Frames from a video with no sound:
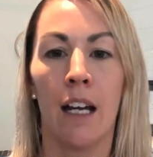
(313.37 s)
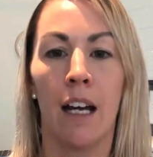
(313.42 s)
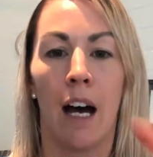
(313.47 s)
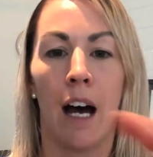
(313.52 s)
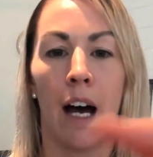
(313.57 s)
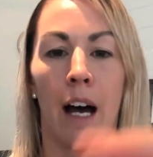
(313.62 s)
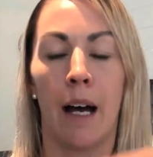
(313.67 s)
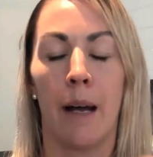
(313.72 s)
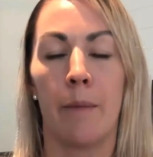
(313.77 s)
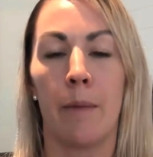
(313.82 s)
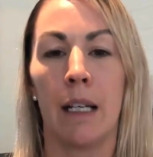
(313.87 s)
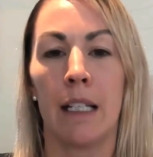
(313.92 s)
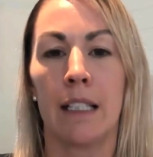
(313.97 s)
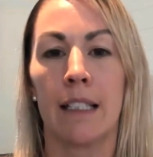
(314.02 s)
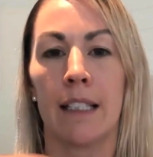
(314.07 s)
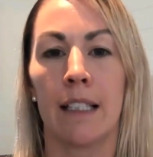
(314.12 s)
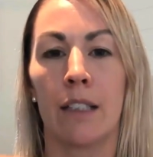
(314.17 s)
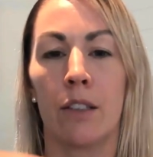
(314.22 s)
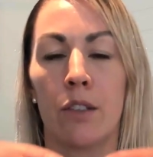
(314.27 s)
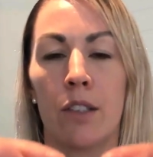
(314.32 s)
It's
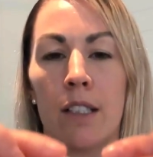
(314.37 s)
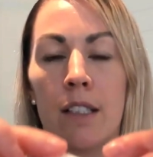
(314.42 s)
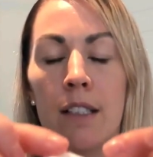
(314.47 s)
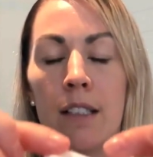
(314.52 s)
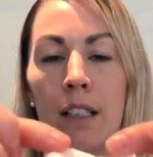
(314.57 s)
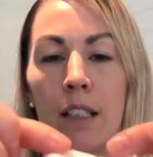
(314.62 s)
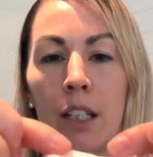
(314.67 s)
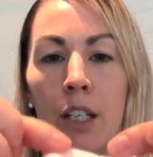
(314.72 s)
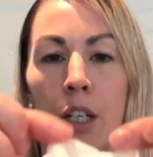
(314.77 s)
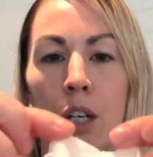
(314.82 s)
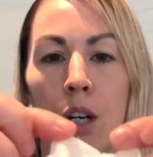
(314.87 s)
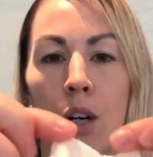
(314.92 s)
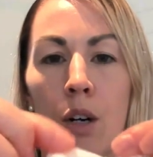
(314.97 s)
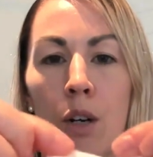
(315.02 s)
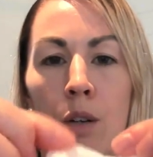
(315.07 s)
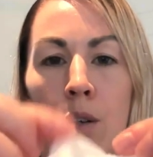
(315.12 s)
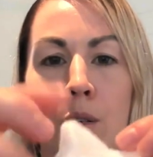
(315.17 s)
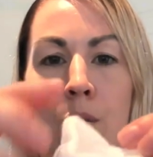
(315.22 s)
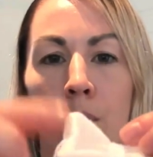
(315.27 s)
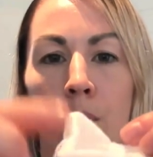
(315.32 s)
little
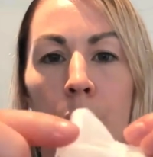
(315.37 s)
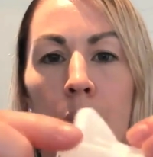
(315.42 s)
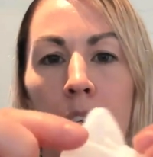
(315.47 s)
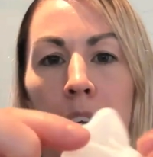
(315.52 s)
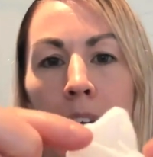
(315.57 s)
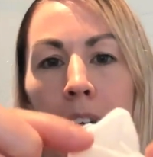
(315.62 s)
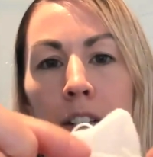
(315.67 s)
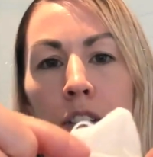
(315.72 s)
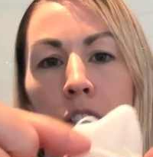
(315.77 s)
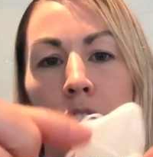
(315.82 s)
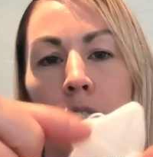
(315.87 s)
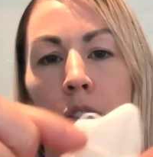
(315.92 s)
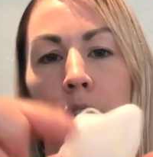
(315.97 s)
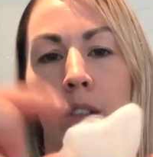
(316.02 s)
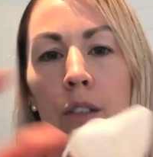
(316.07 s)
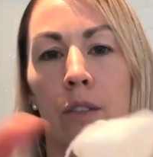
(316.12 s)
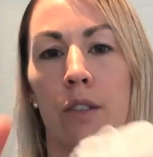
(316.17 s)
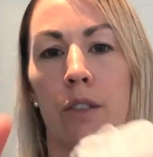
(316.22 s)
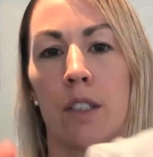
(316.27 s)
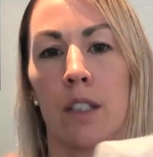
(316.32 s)
silicone, the edges are
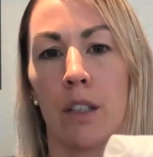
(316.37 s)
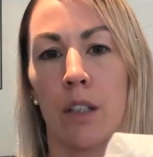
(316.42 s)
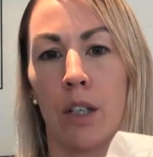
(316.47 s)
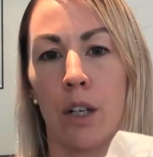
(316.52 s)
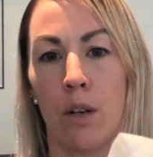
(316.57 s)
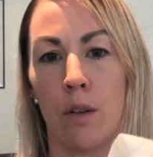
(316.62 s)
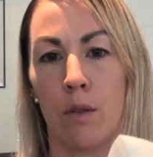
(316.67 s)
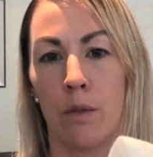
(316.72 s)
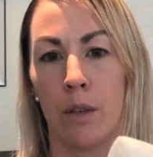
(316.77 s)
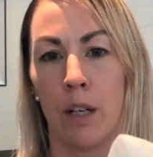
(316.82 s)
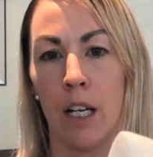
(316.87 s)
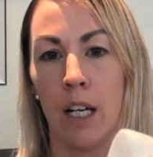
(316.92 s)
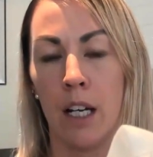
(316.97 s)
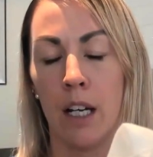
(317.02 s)
little silicone